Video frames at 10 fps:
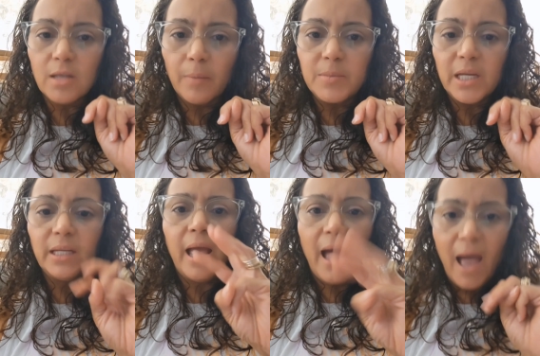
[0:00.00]

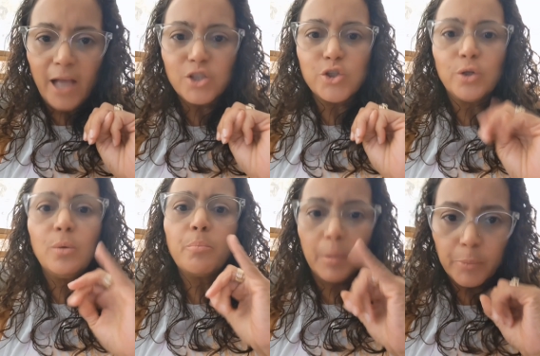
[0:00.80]
subject,
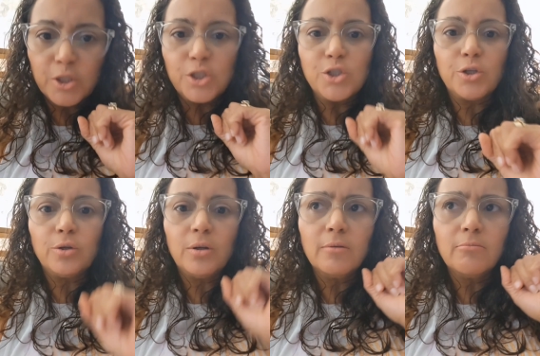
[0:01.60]
action,
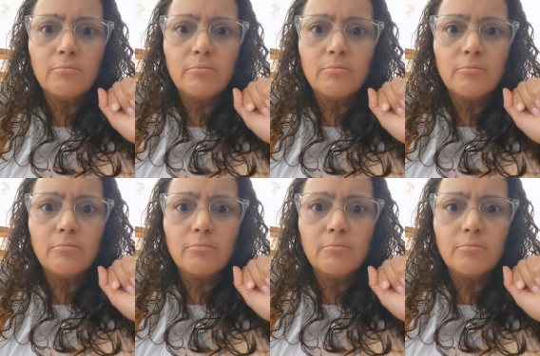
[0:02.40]
preposition,